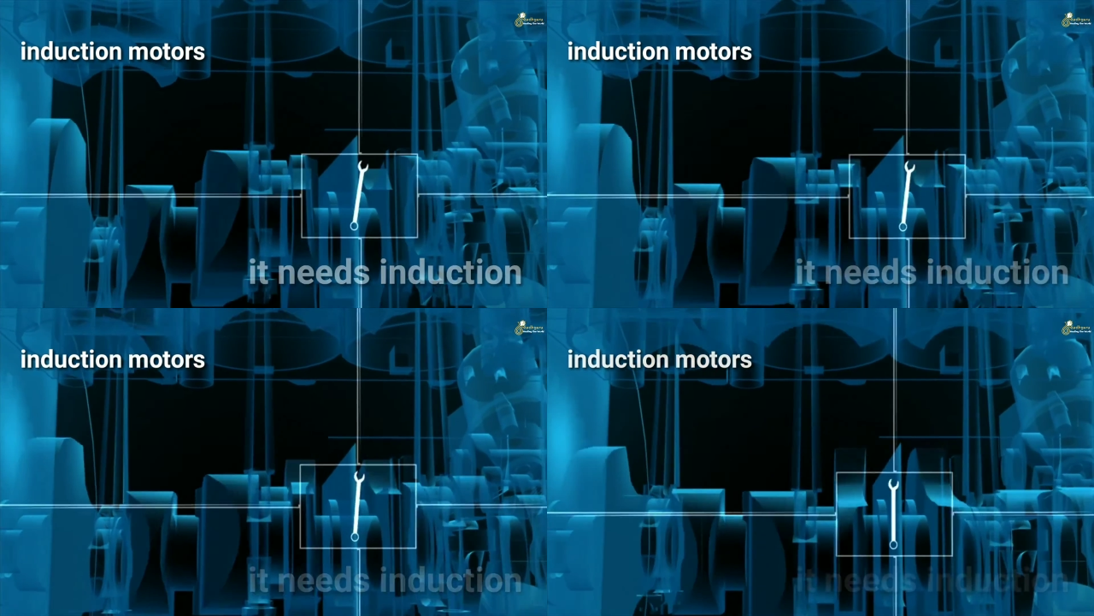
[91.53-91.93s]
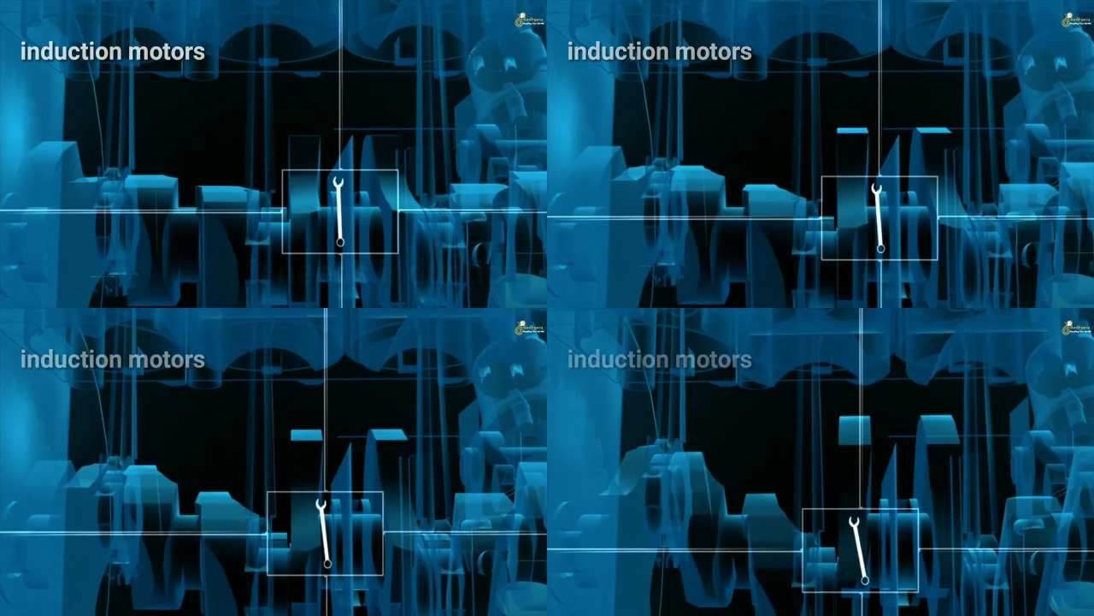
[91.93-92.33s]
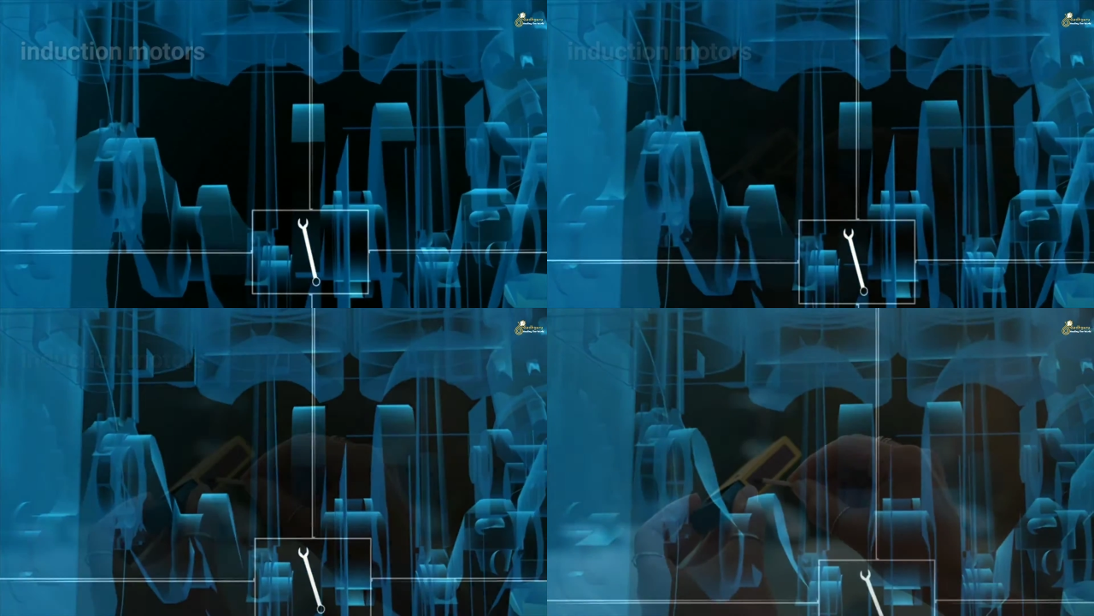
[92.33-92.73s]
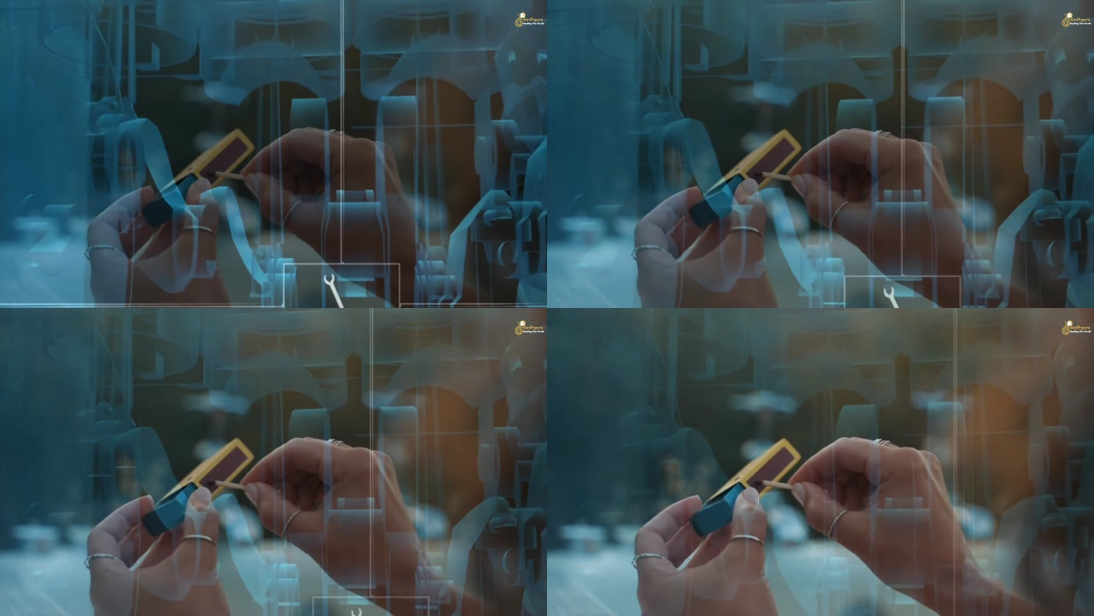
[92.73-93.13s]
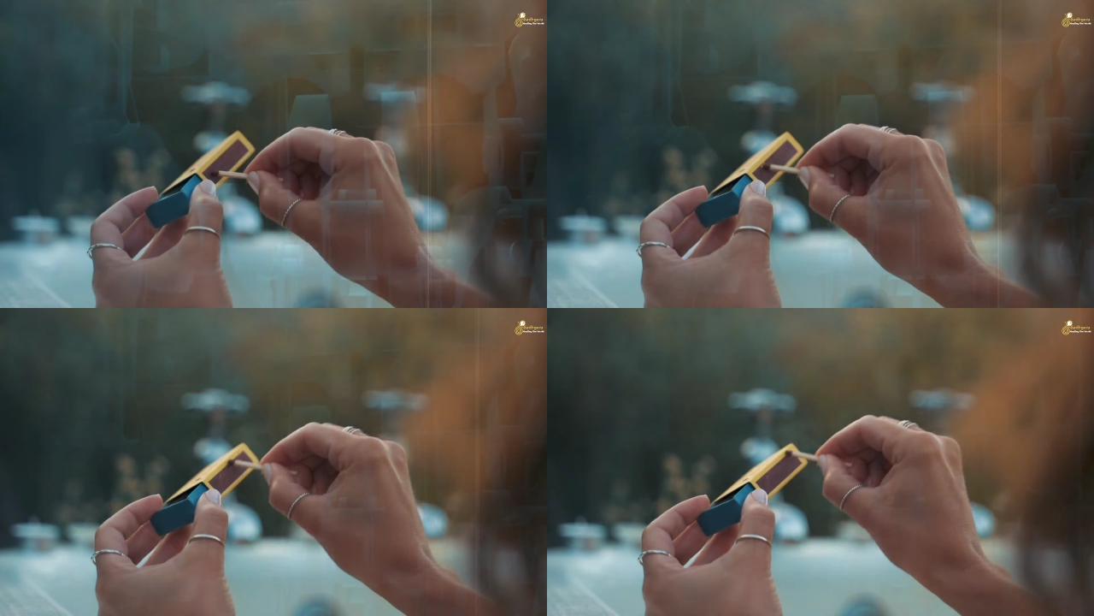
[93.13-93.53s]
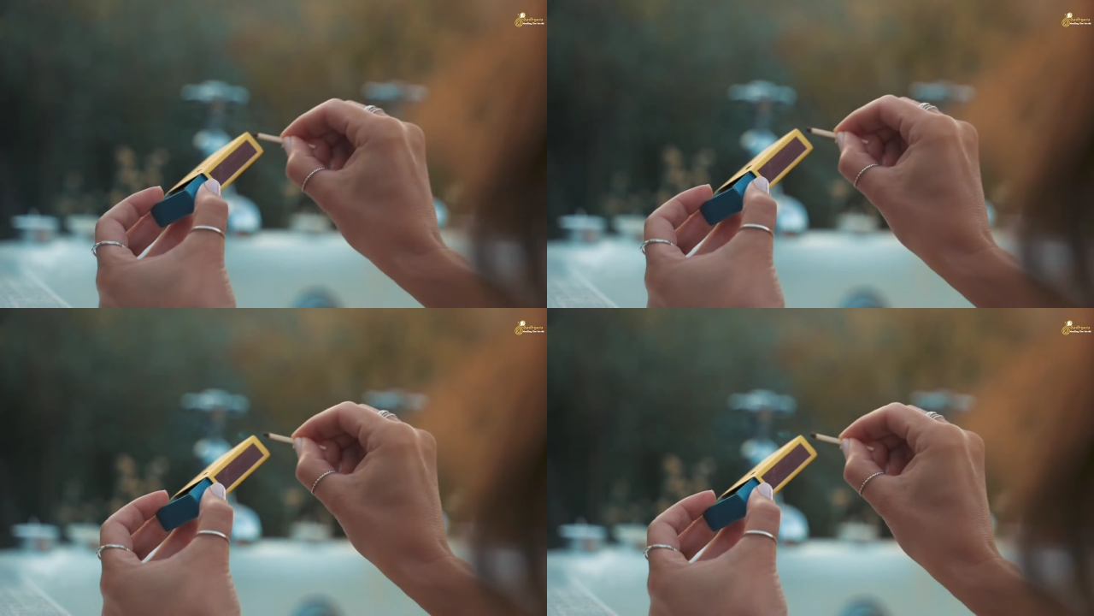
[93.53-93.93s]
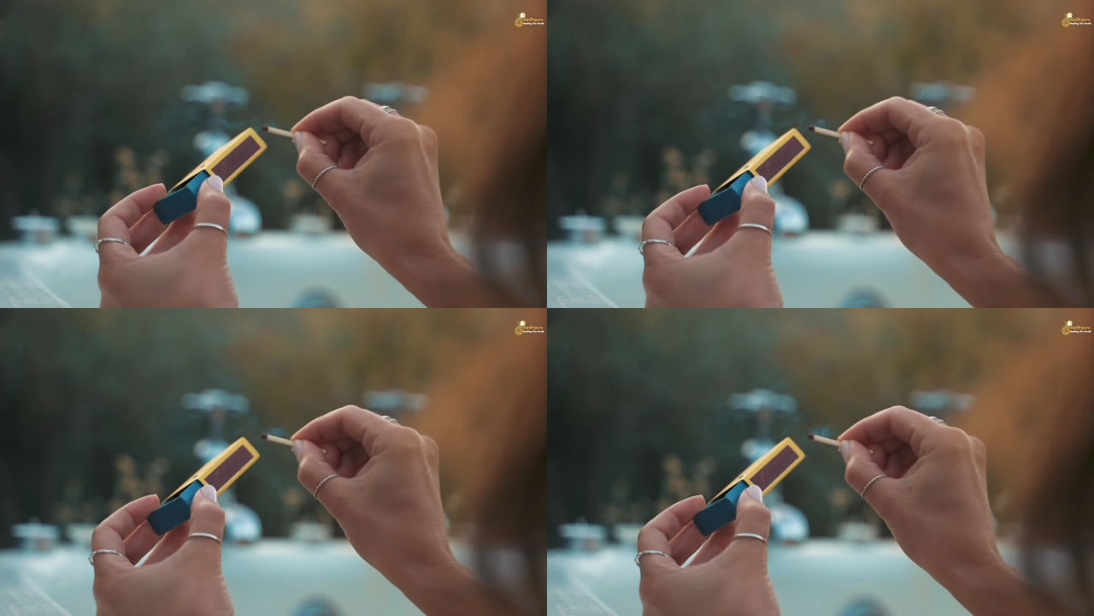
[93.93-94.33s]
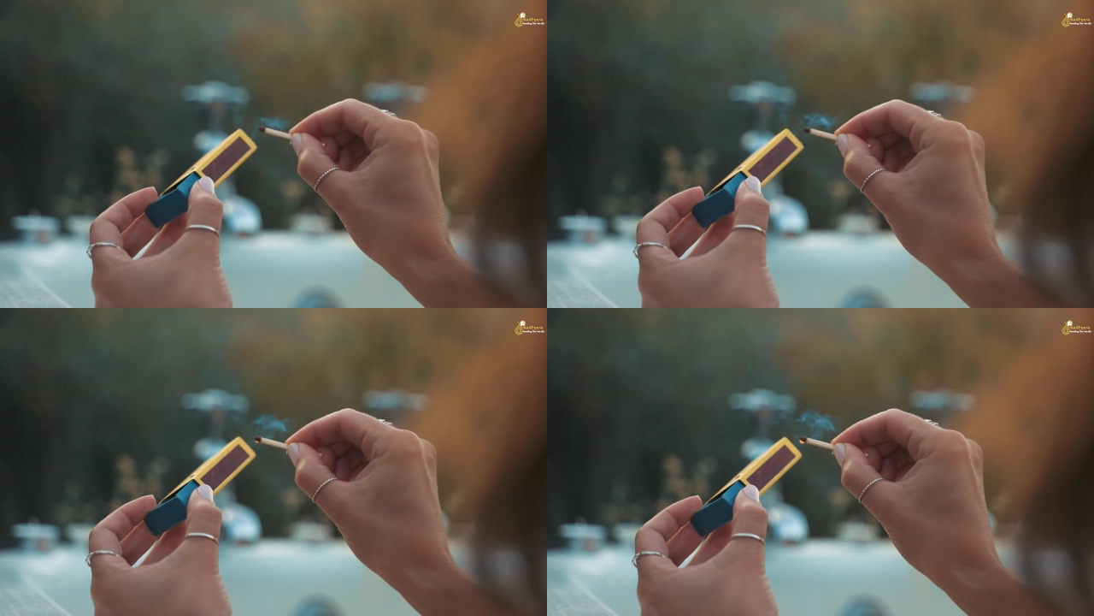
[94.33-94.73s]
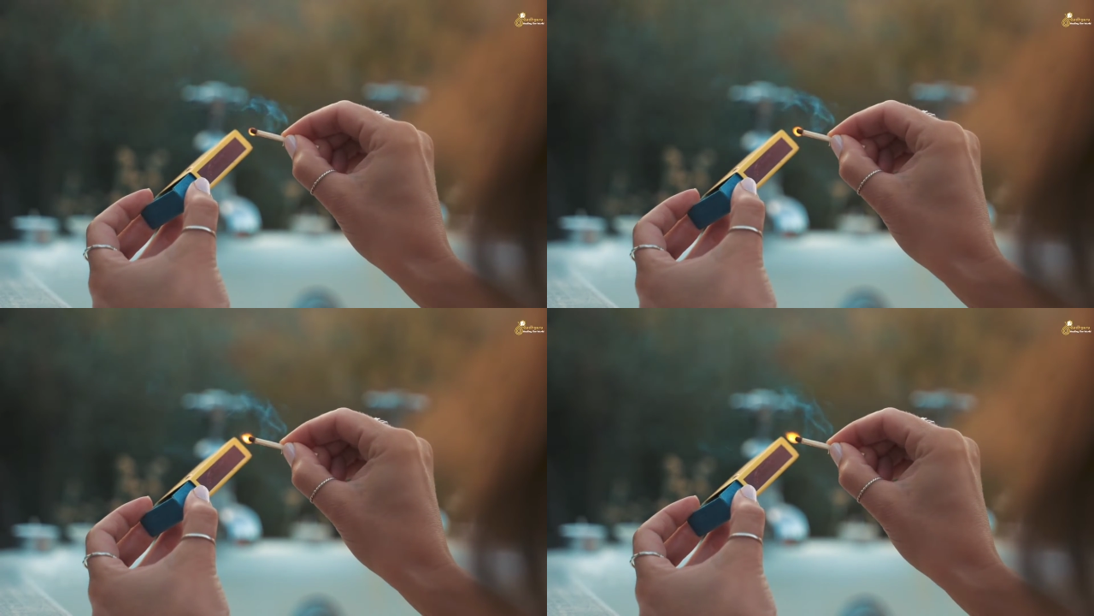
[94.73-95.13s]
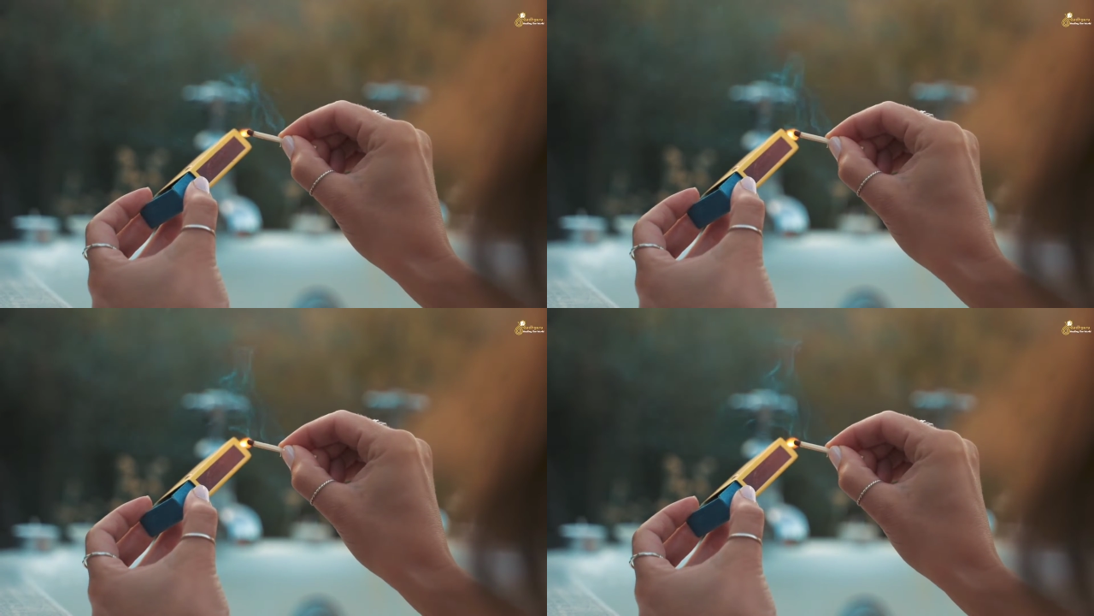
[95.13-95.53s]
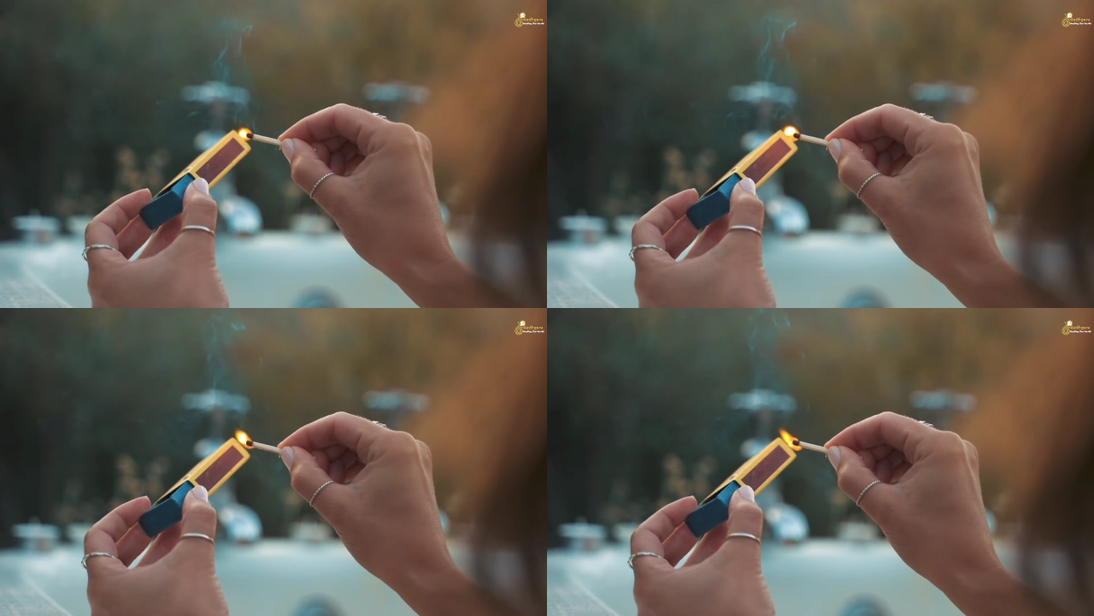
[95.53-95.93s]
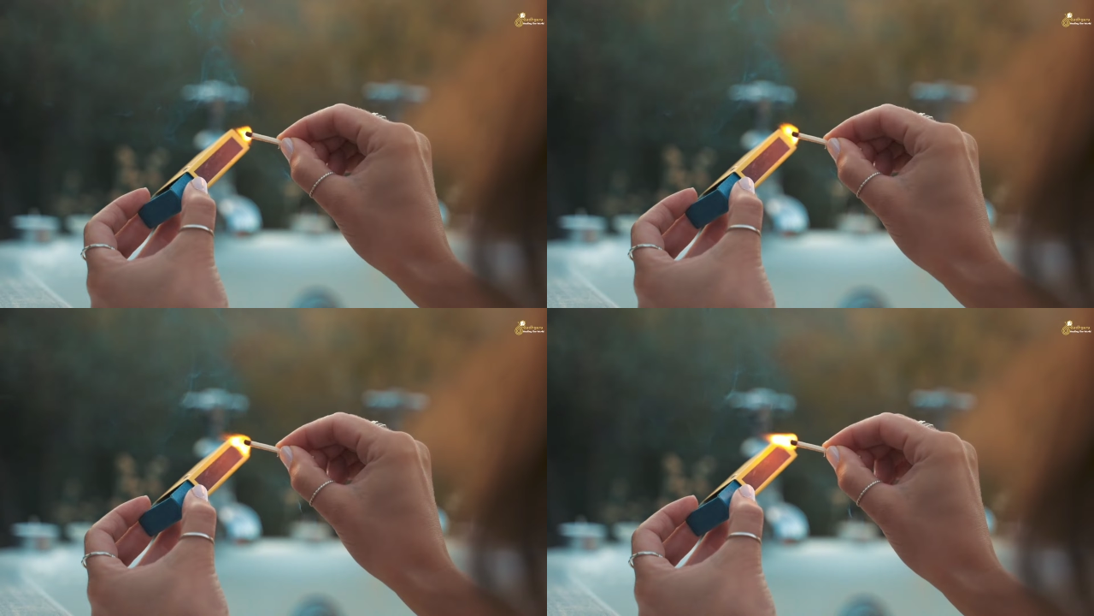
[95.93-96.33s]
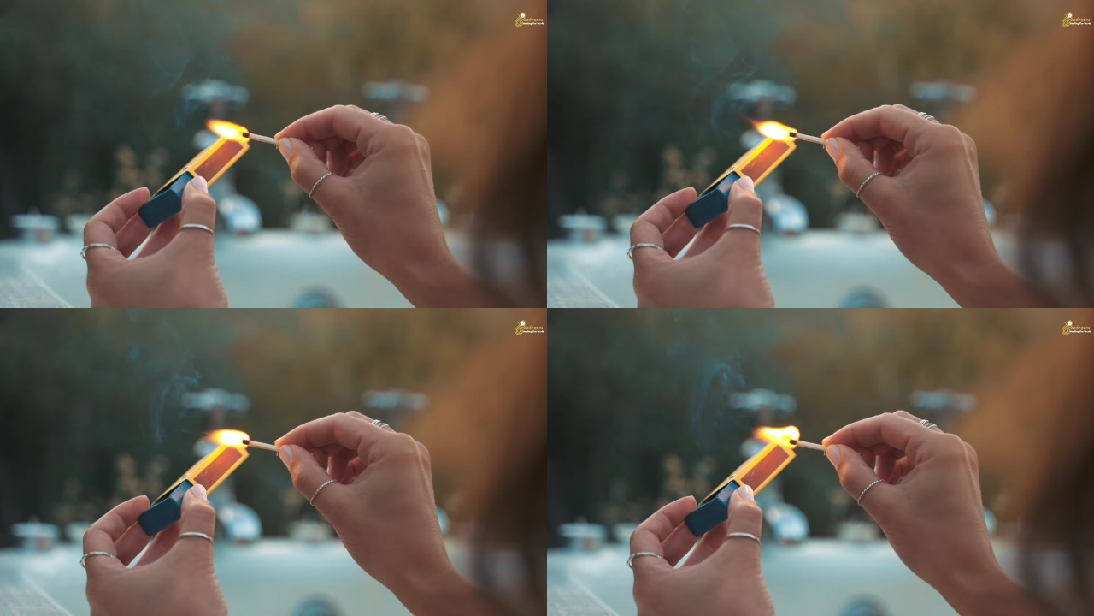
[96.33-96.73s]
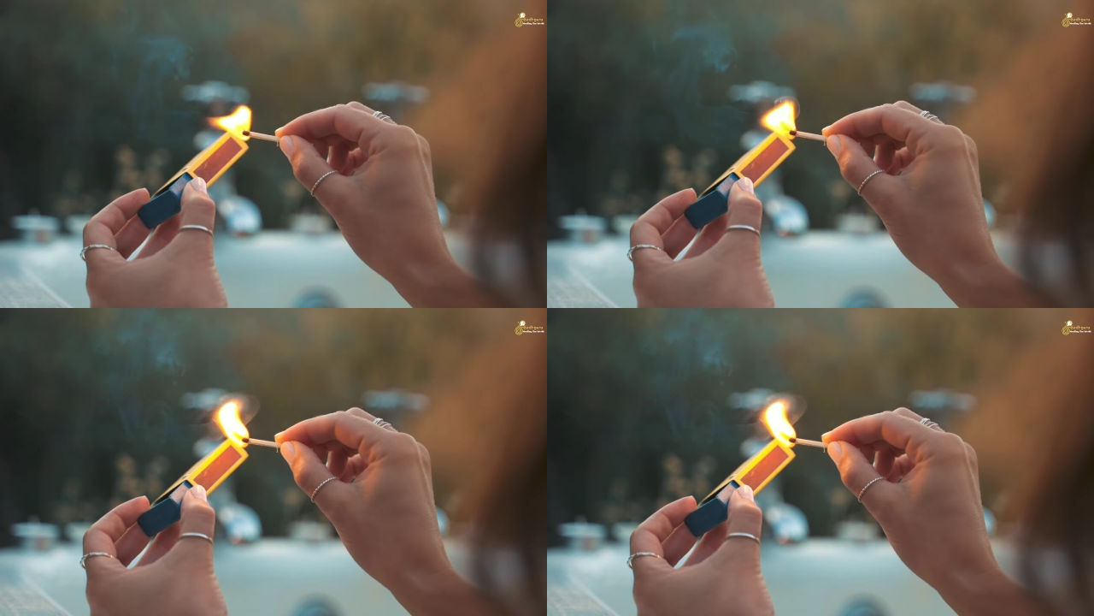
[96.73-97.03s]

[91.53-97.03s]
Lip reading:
Nobody's mouth can be seen.